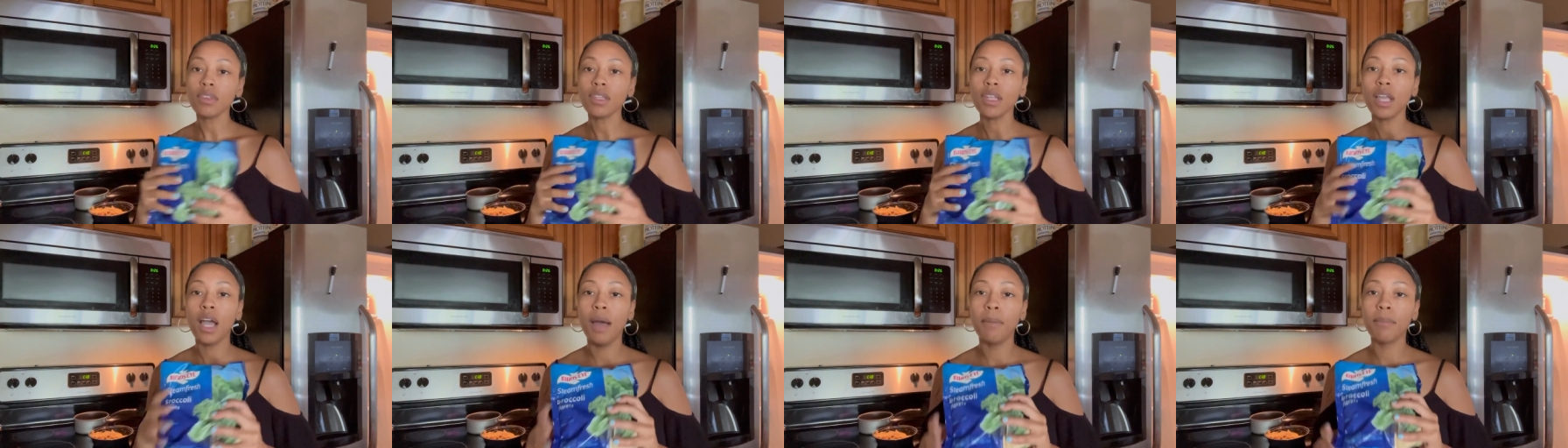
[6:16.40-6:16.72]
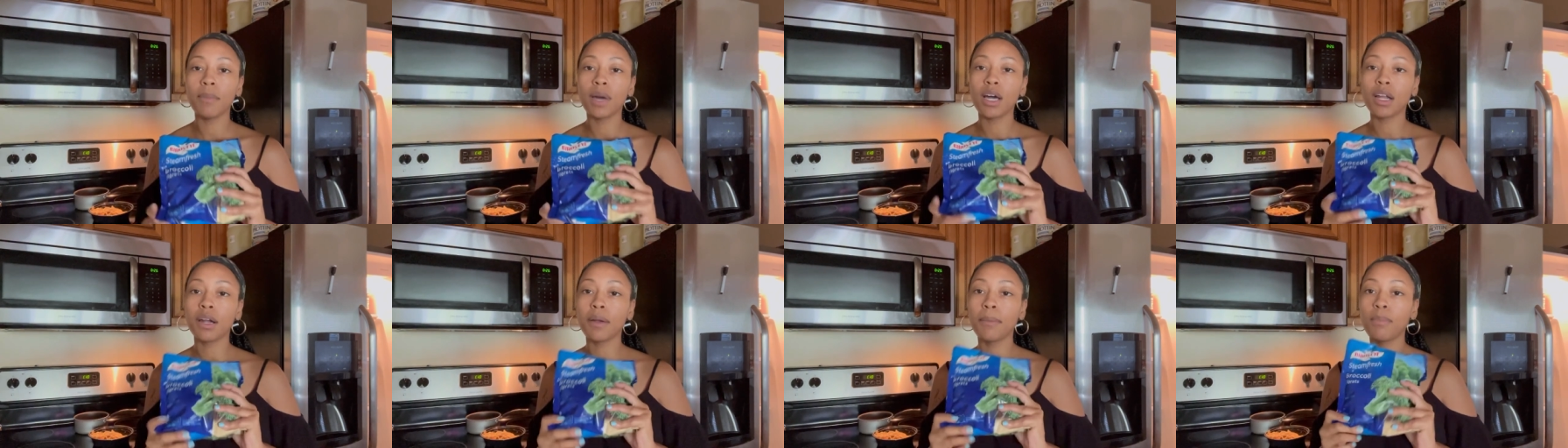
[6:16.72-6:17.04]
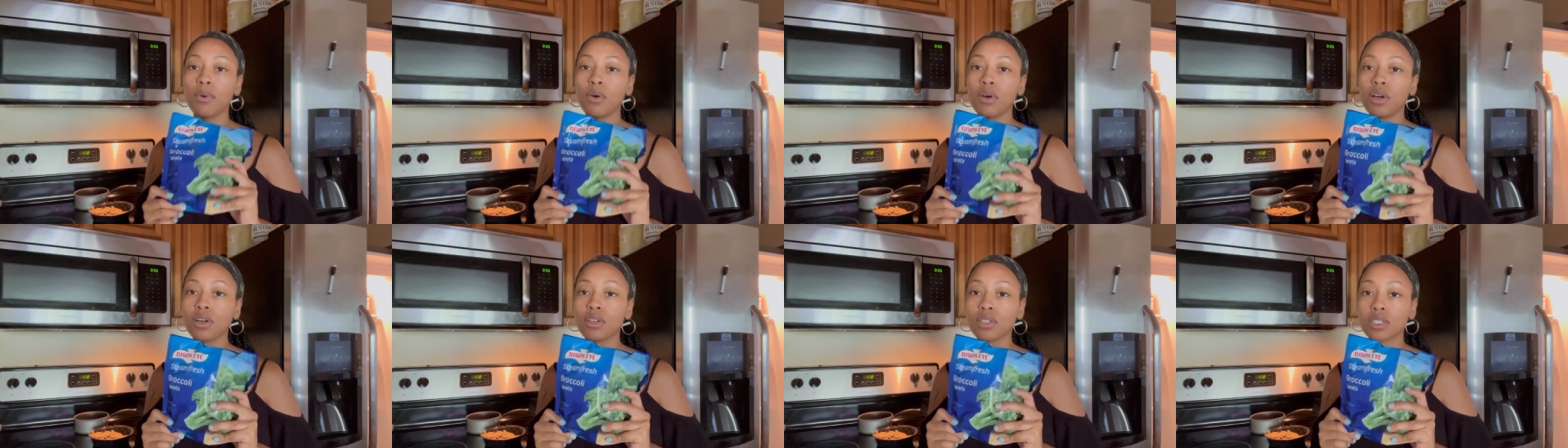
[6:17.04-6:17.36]
I'm gonna
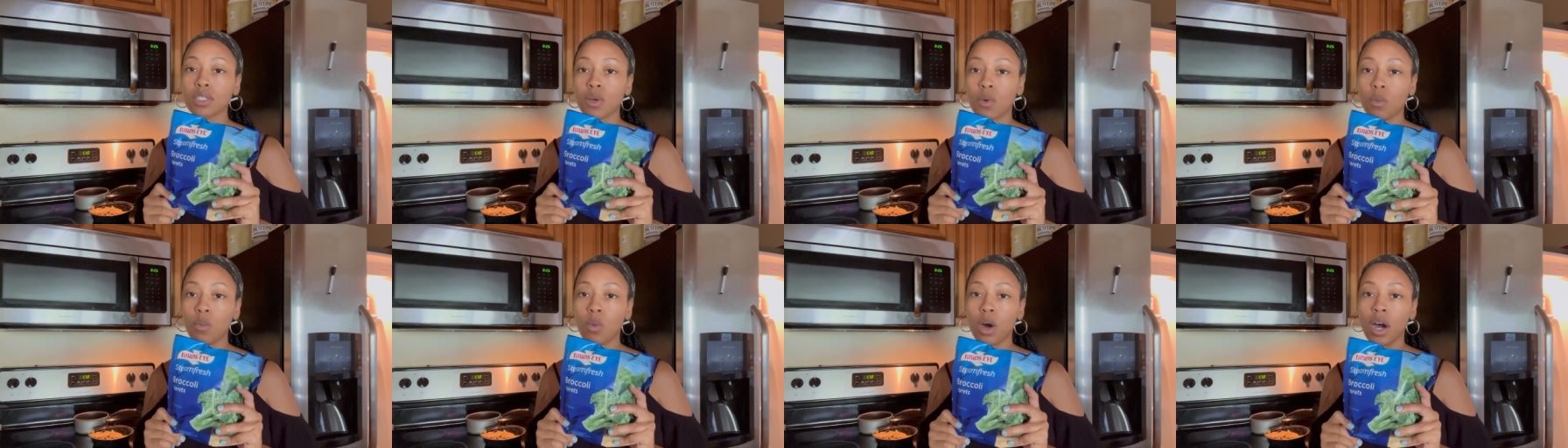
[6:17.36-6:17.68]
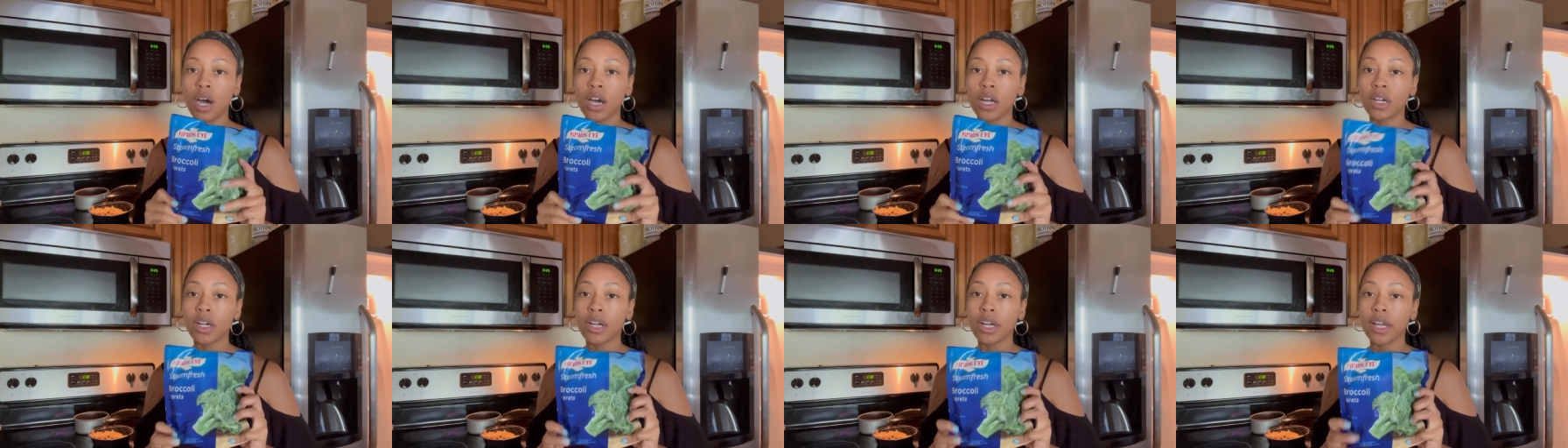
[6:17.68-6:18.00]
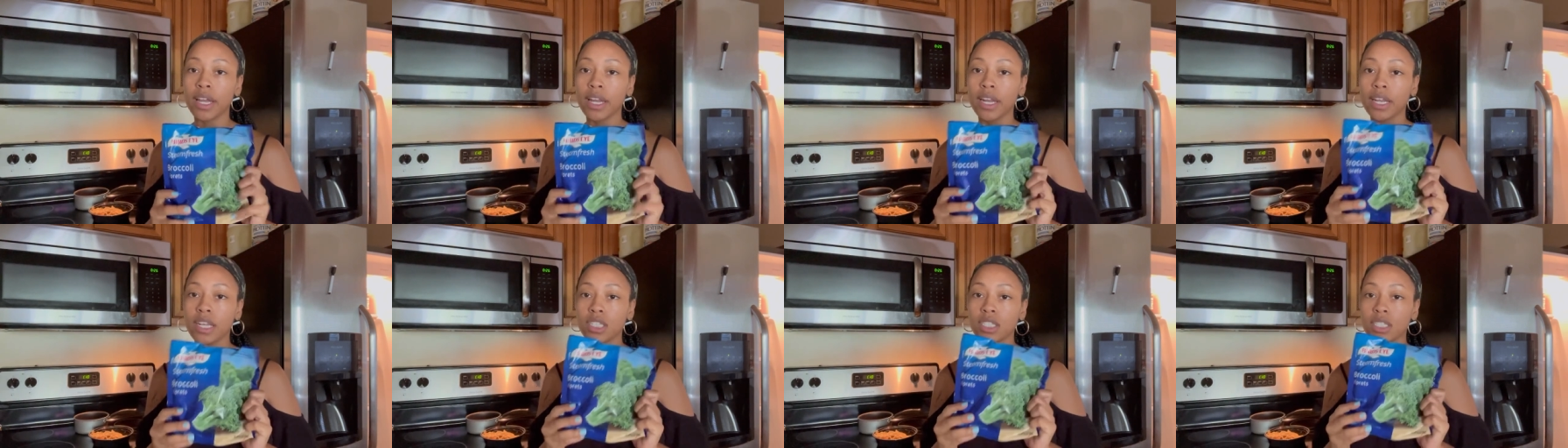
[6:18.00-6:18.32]
boil some water and
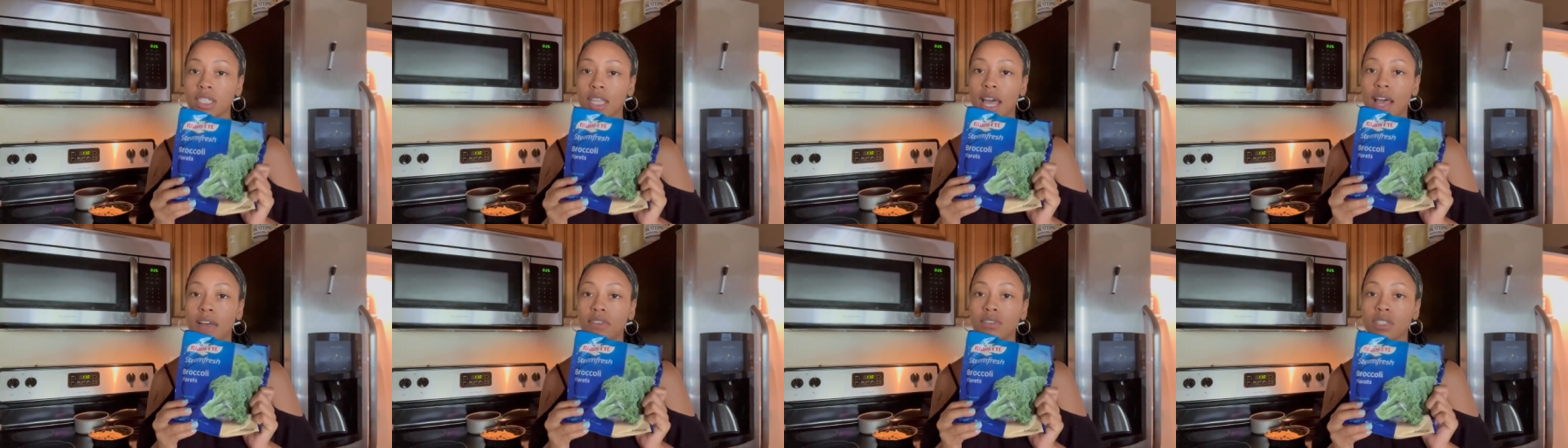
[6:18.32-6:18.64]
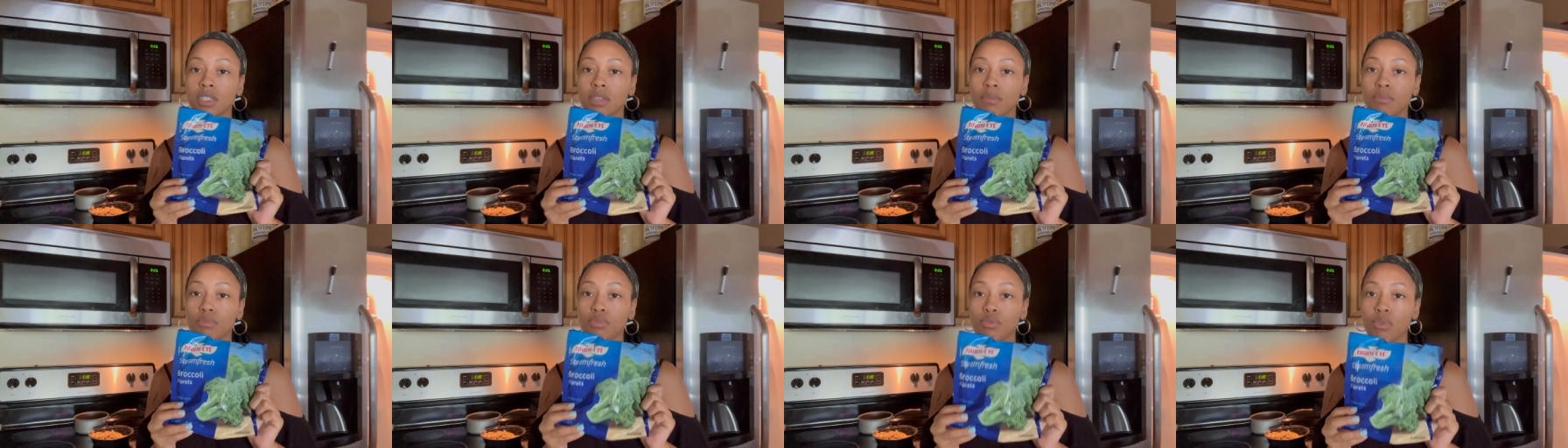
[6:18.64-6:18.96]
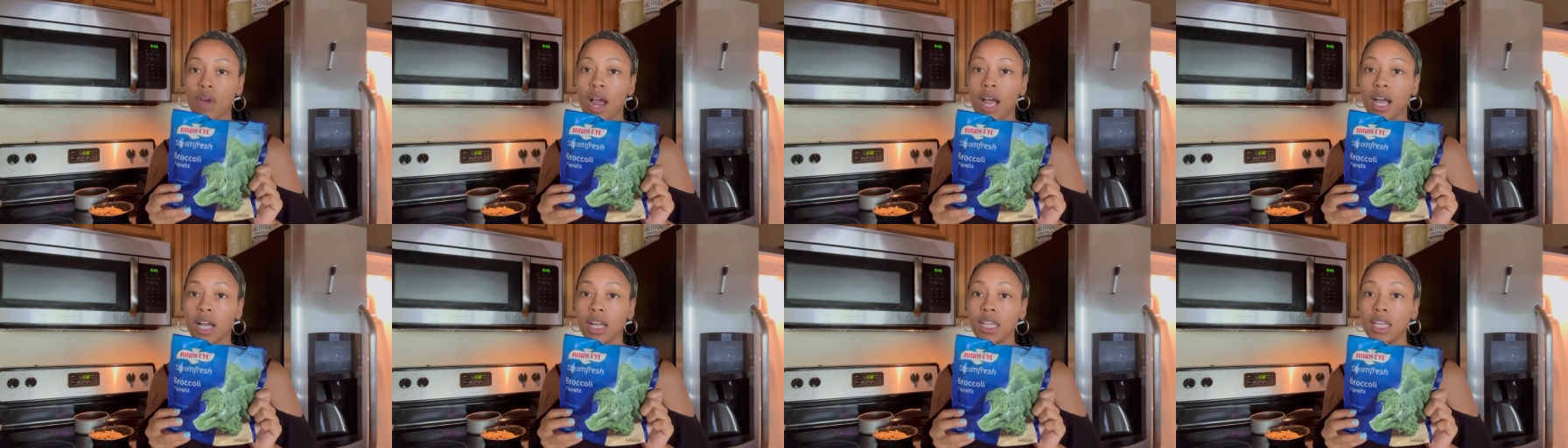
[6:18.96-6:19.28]
just have some
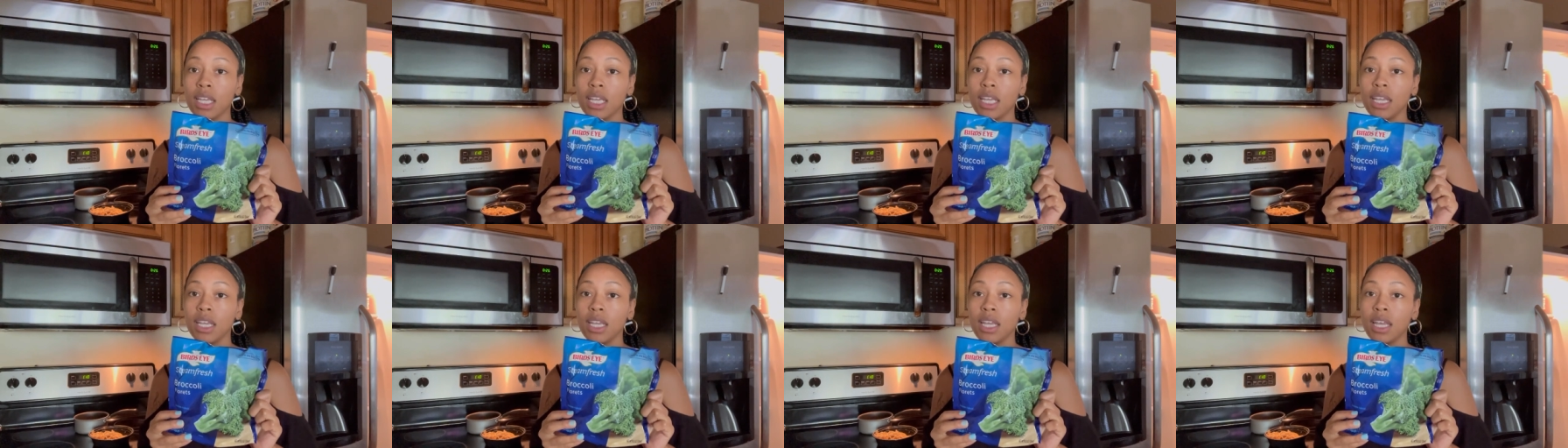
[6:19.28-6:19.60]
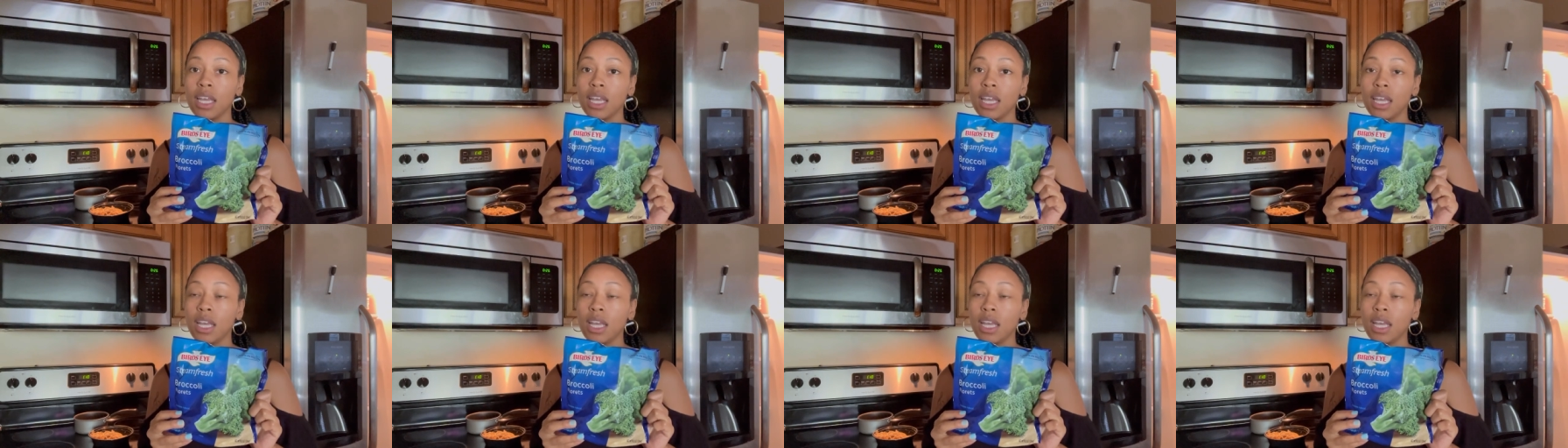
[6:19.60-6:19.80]
broccoli,